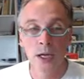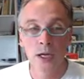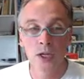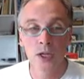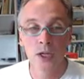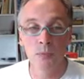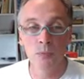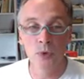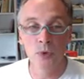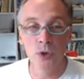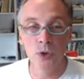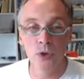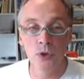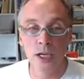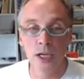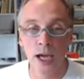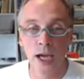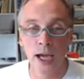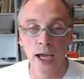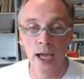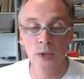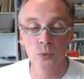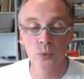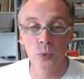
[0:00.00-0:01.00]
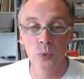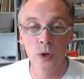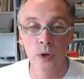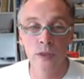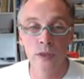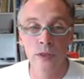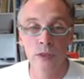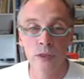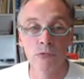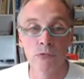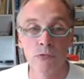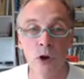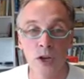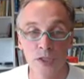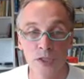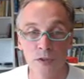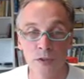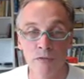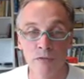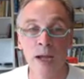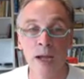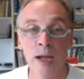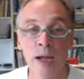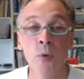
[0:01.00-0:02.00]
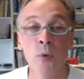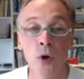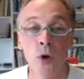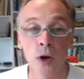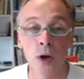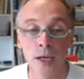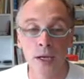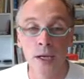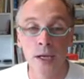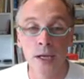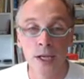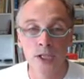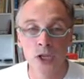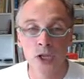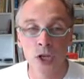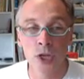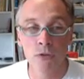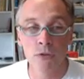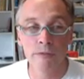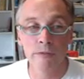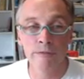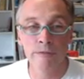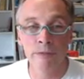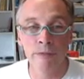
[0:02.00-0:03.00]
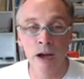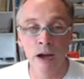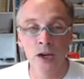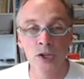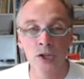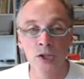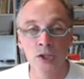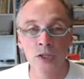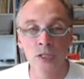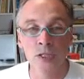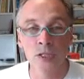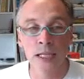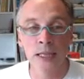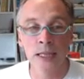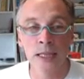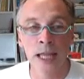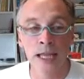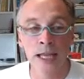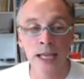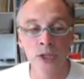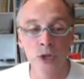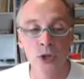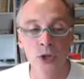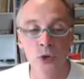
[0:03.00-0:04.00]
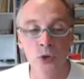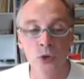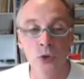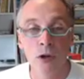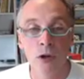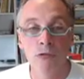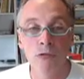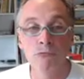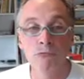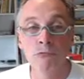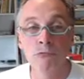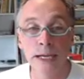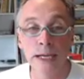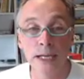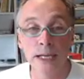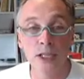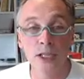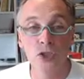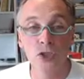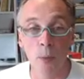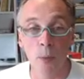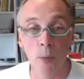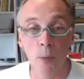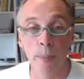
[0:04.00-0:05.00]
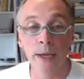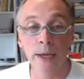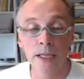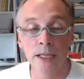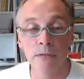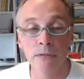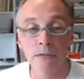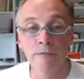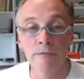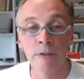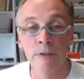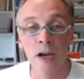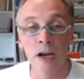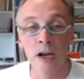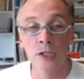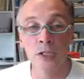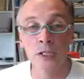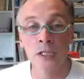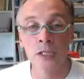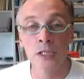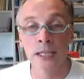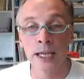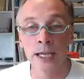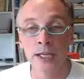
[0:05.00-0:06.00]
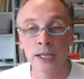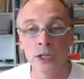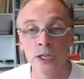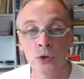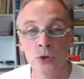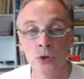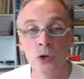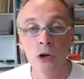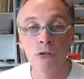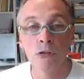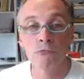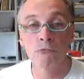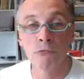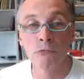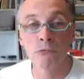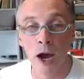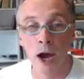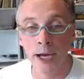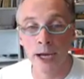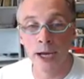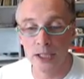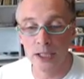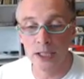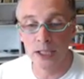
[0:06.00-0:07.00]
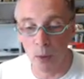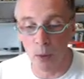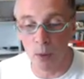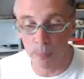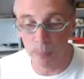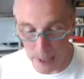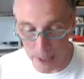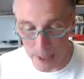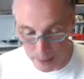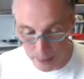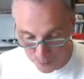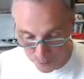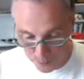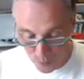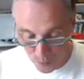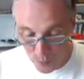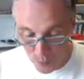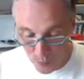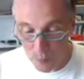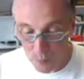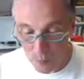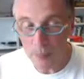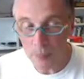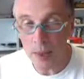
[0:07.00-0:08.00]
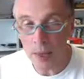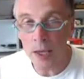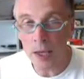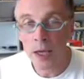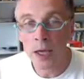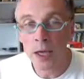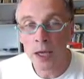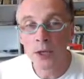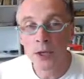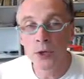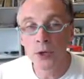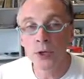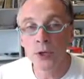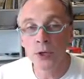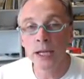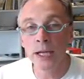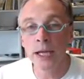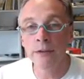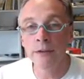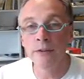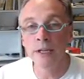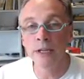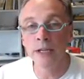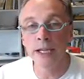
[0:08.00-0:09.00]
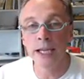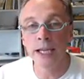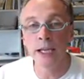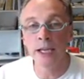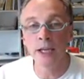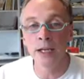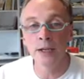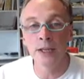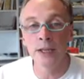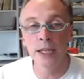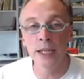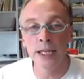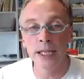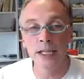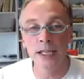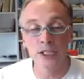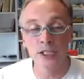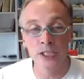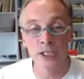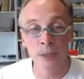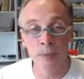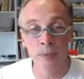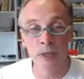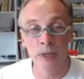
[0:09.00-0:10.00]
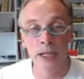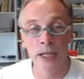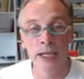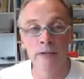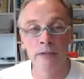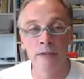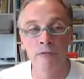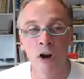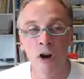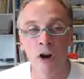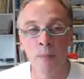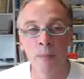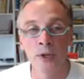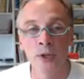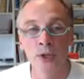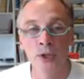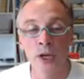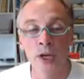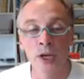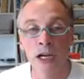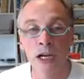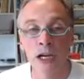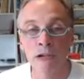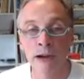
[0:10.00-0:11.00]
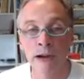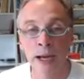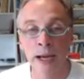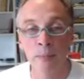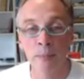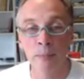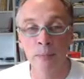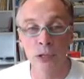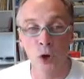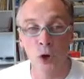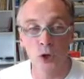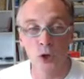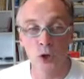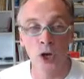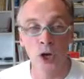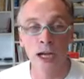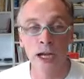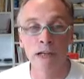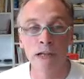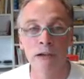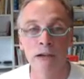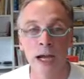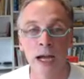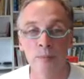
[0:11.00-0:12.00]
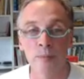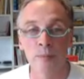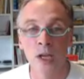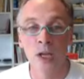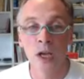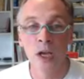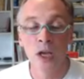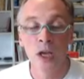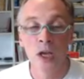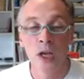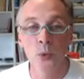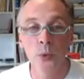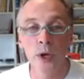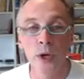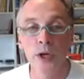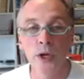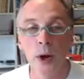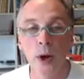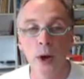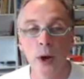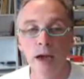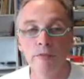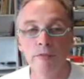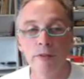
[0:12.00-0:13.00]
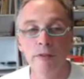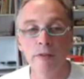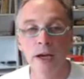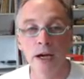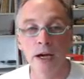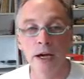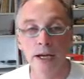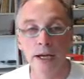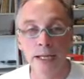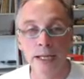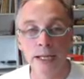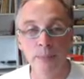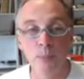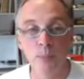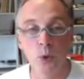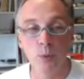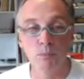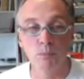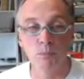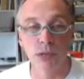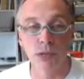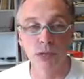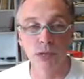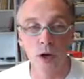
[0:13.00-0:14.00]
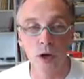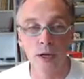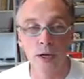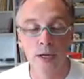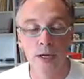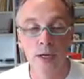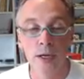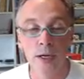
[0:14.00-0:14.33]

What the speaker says: communicate with the ROS framework. So there are functions that let you read a topic. There are functions that let you write a topic. You can even, in the Simulink environment, you can create block diagrams where you have an input block,